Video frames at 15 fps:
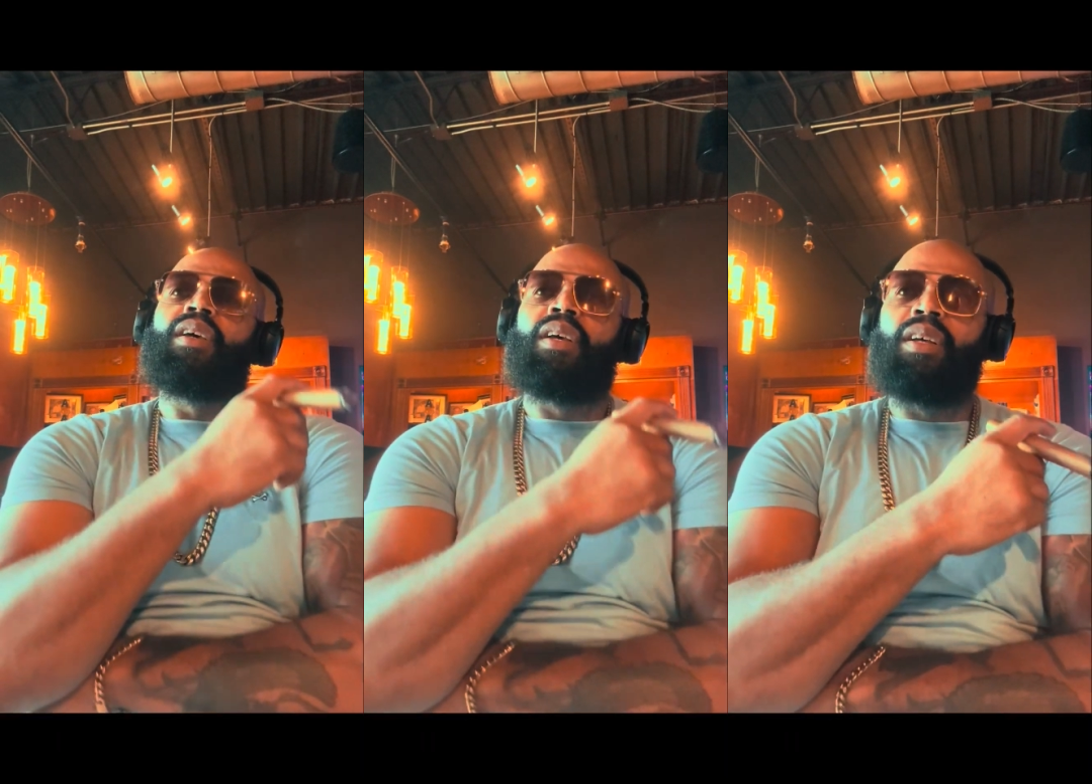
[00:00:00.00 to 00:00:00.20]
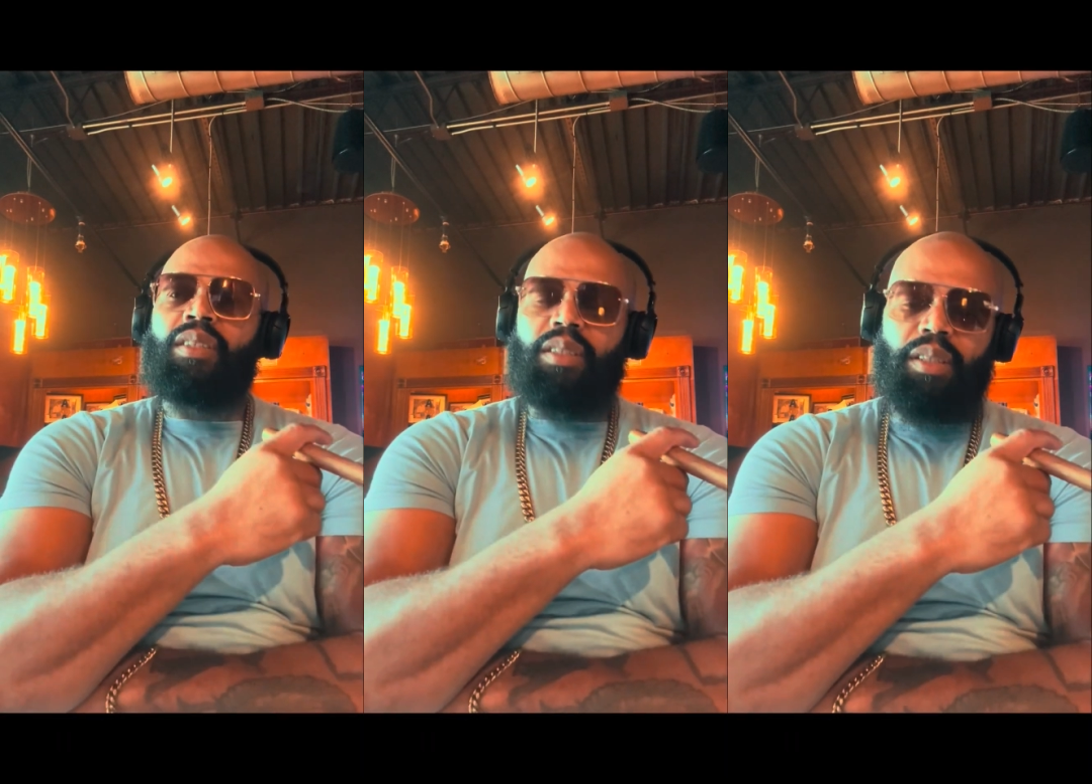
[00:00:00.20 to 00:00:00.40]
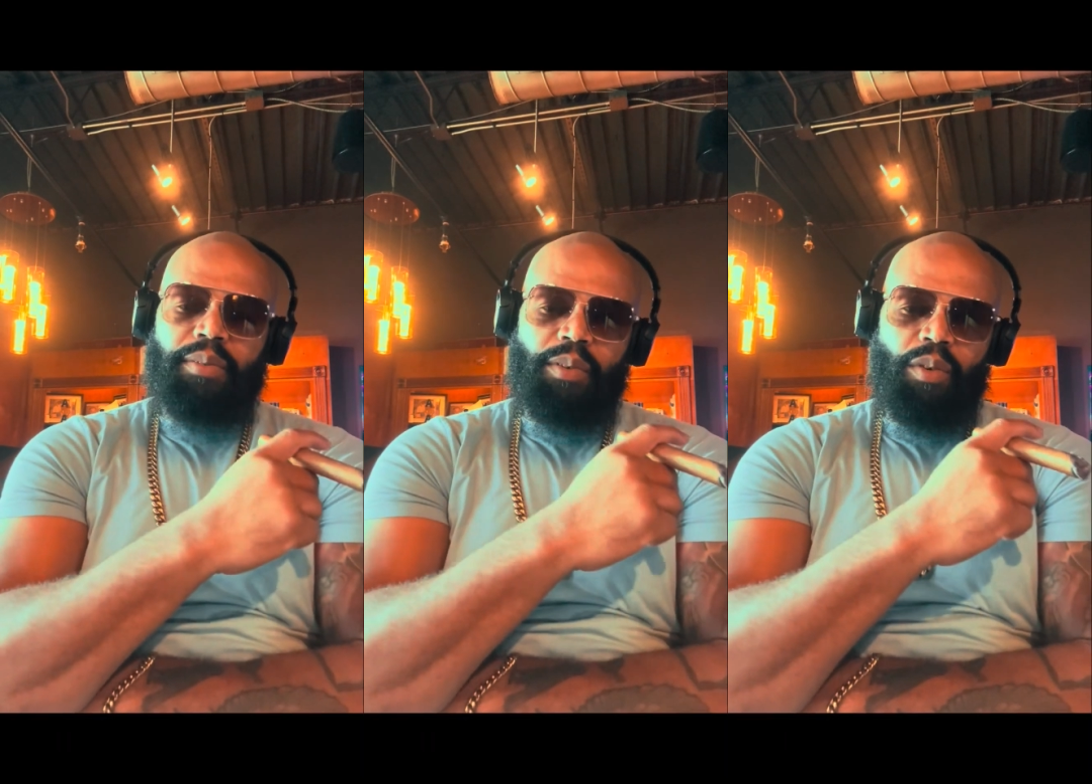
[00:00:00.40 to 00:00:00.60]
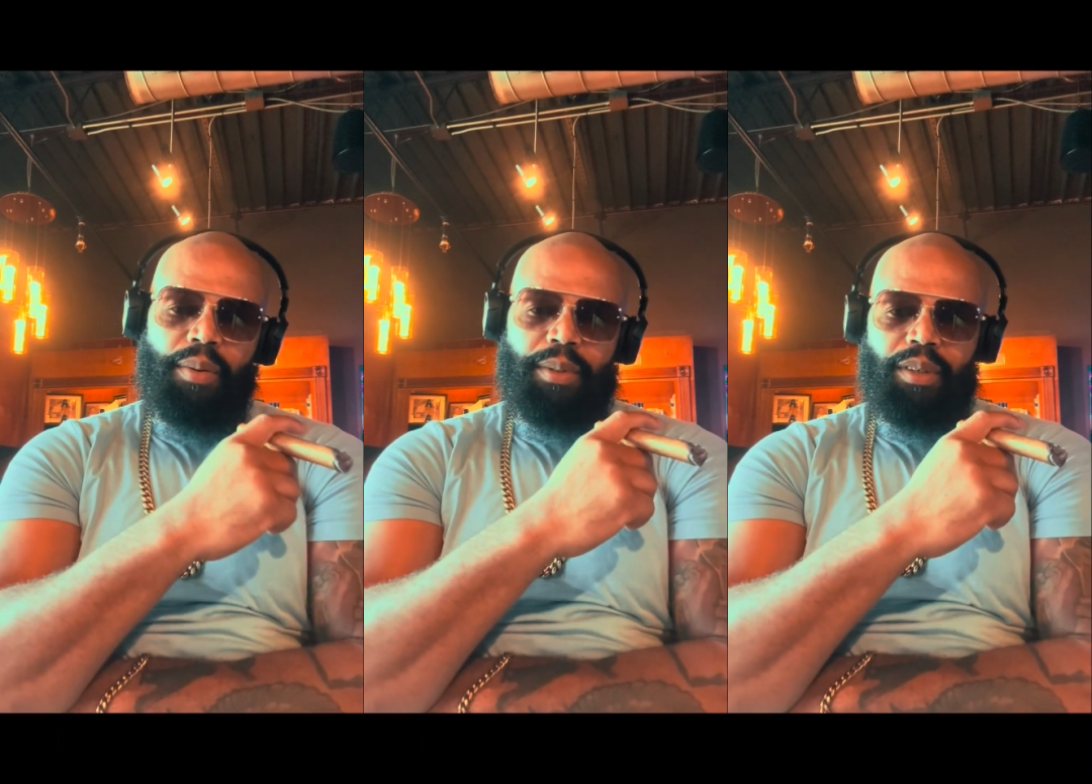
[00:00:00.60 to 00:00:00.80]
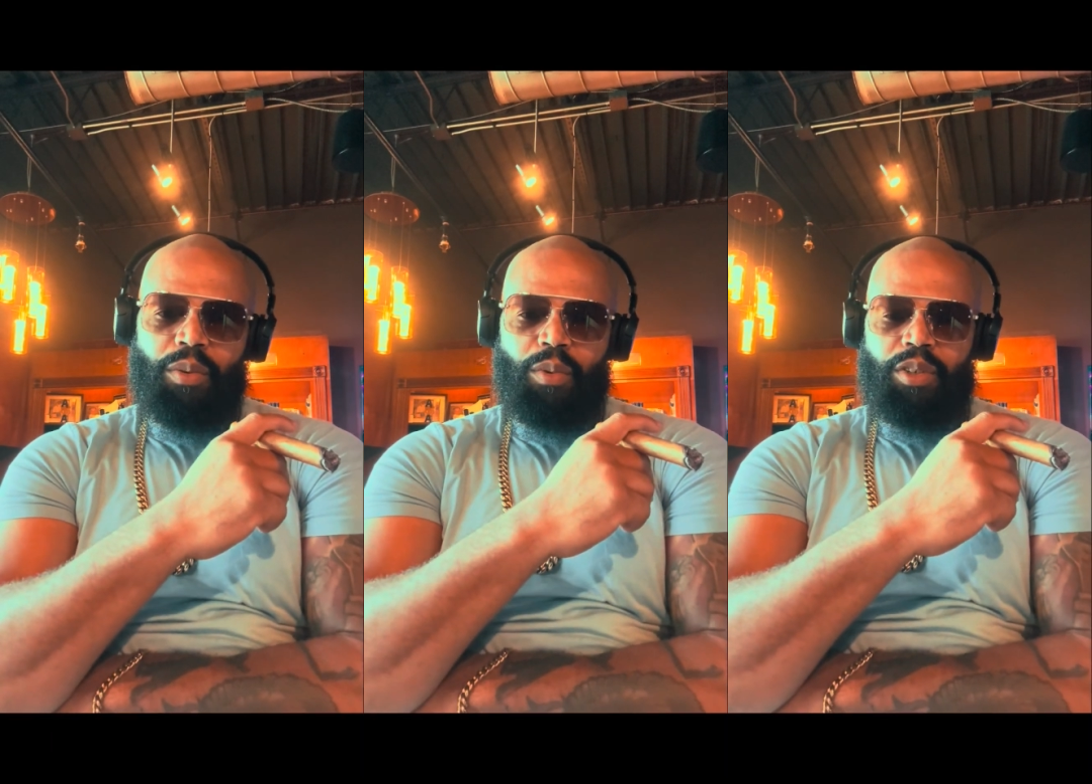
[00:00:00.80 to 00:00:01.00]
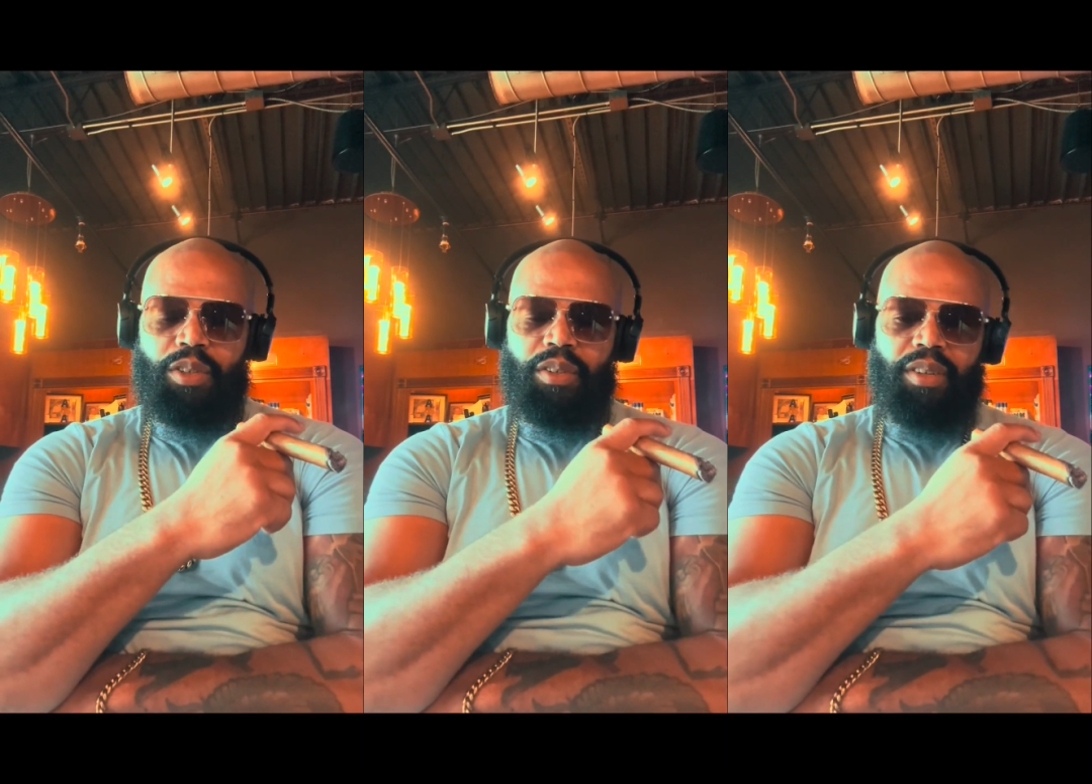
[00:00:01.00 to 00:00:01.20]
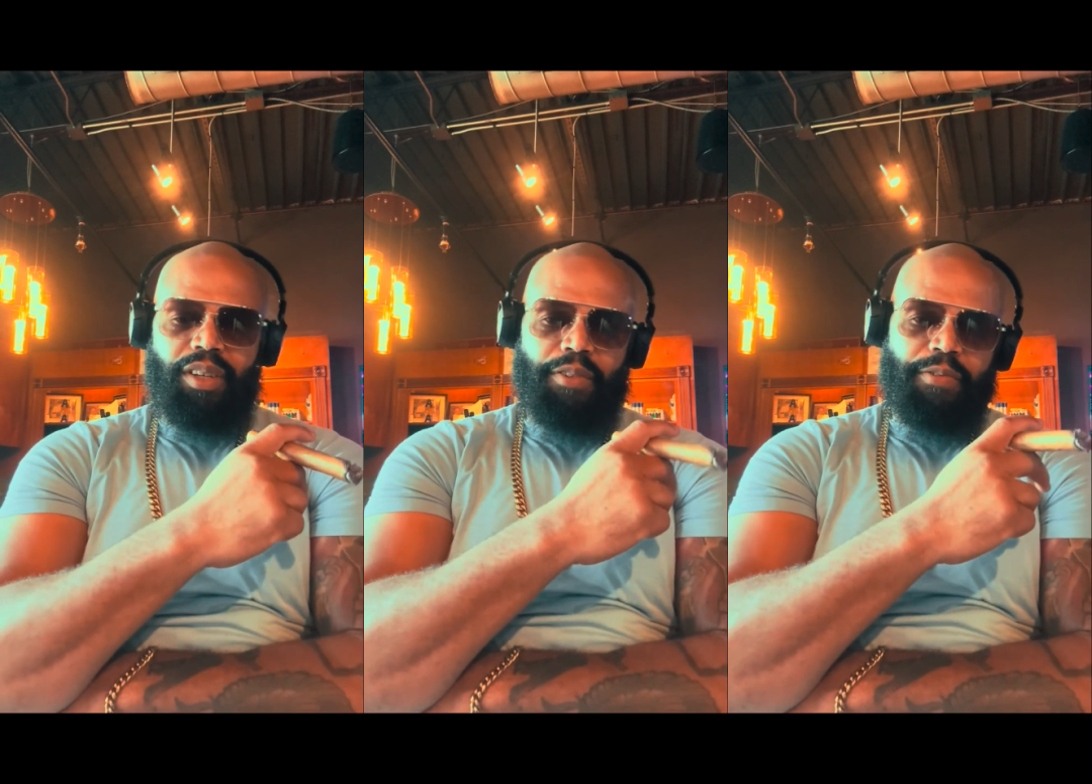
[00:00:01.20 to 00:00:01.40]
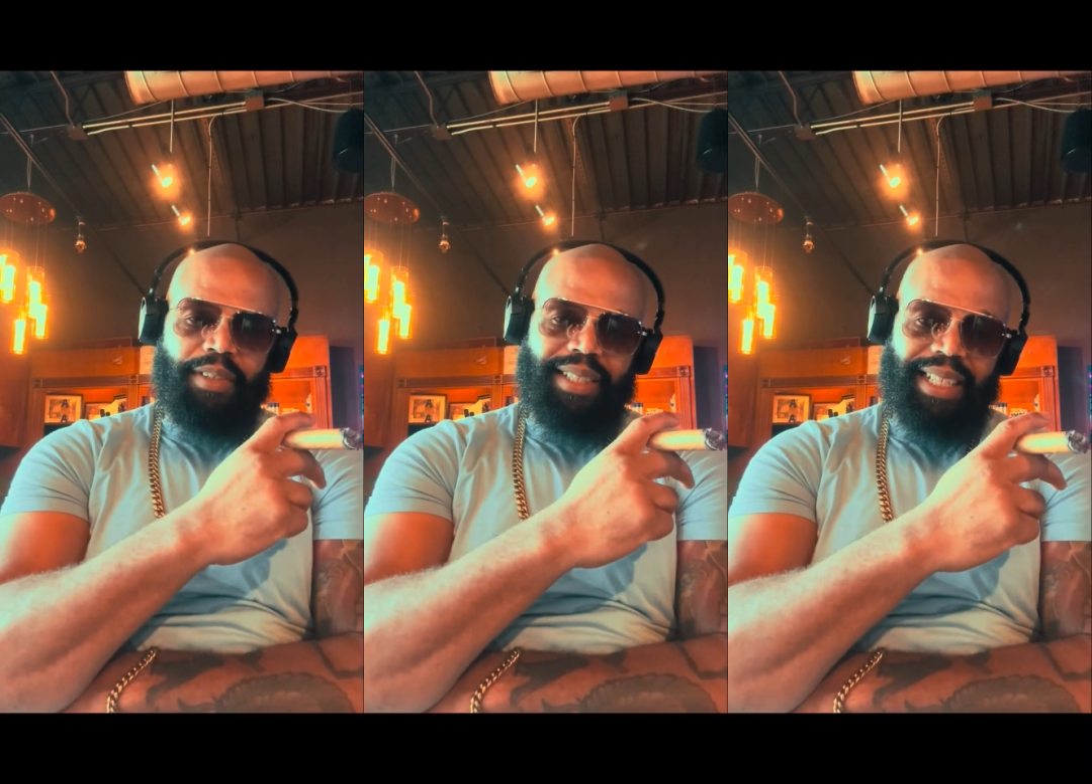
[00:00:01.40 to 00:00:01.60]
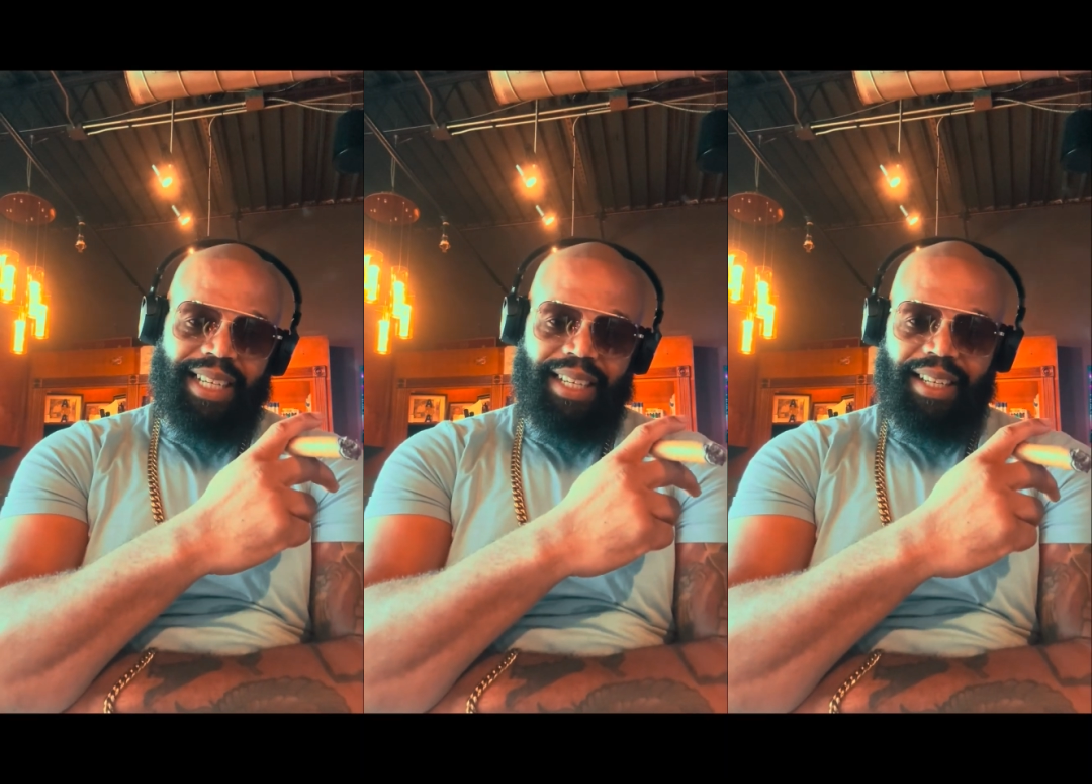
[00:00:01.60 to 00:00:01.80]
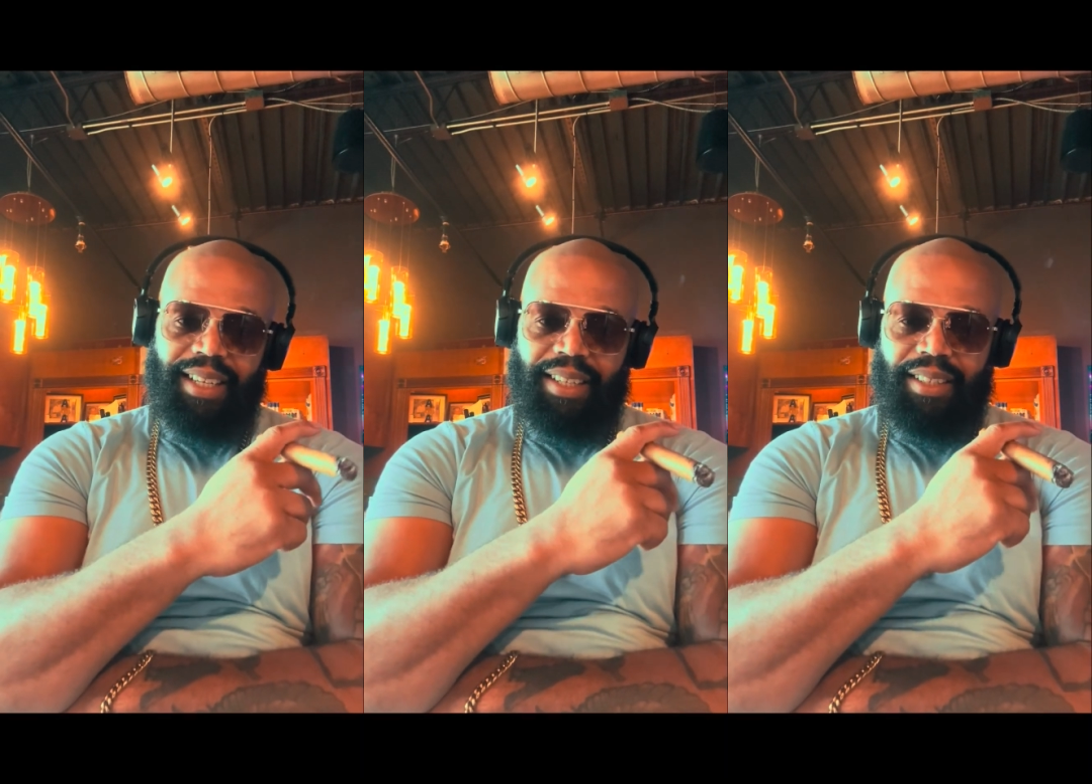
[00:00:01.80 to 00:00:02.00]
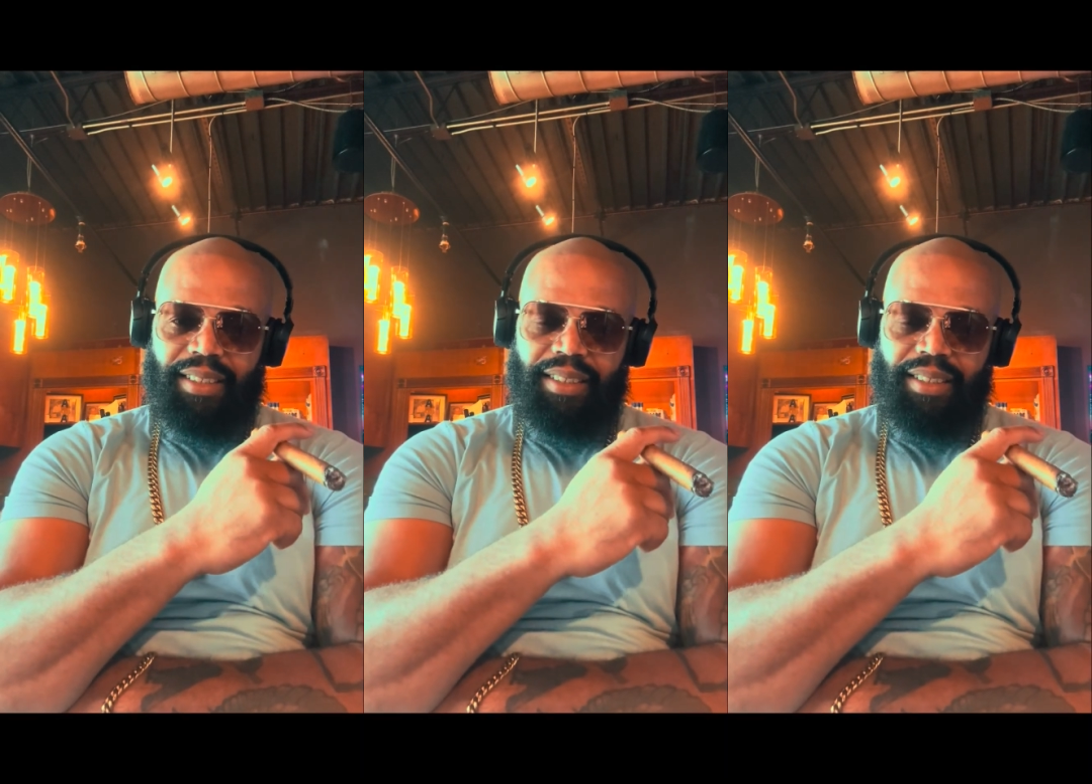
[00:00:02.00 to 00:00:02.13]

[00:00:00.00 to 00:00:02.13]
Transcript: So if a woman don't want you in her vicinity,